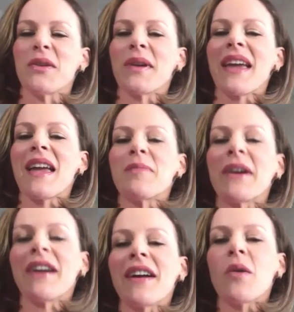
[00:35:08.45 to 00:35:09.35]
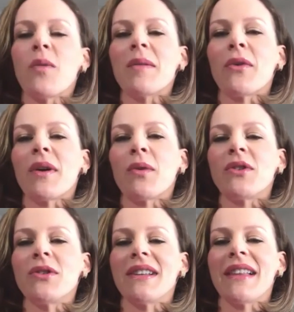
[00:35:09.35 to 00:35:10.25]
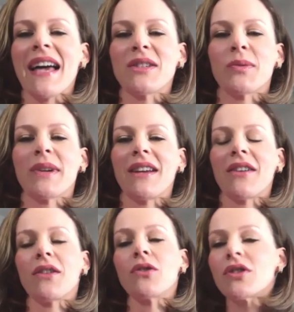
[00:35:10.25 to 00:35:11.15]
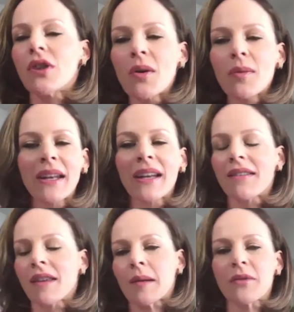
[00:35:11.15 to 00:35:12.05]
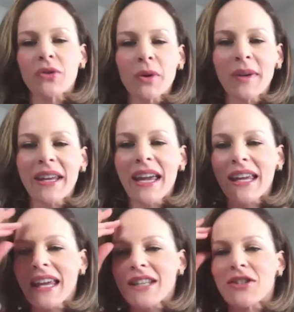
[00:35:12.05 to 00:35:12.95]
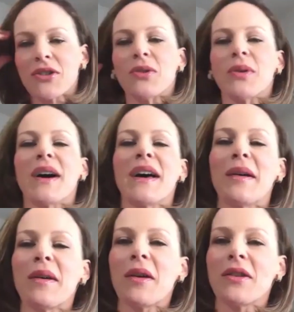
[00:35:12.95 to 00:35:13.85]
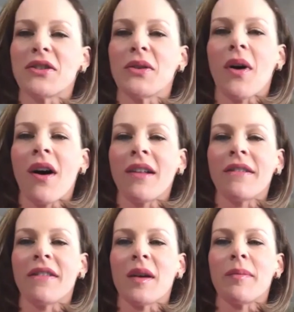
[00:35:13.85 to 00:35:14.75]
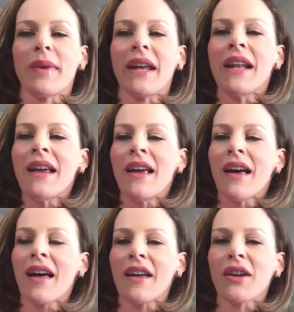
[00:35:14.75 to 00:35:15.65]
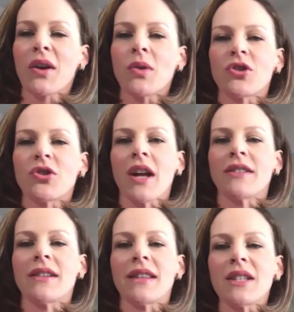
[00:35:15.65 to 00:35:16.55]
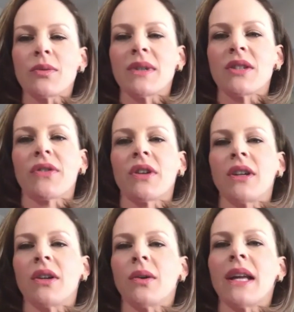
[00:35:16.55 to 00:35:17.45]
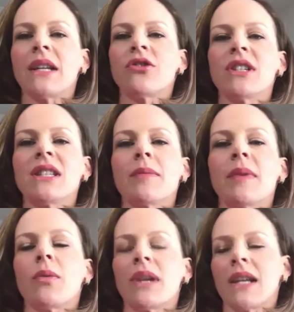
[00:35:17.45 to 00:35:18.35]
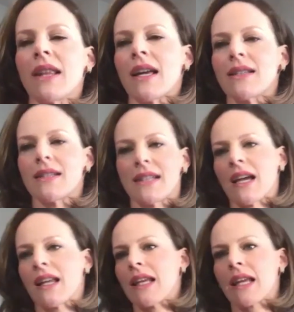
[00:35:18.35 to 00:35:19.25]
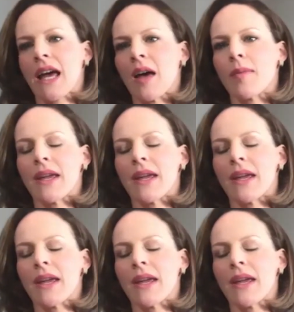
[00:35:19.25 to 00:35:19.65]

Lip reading: Okay, and Barry, I got one more, and we'll do the last one here. There's so many of them. I'm sorry we can't get to all of them, but Coach Trotz, this one's for you, and it's just about winning that Stanley Cup.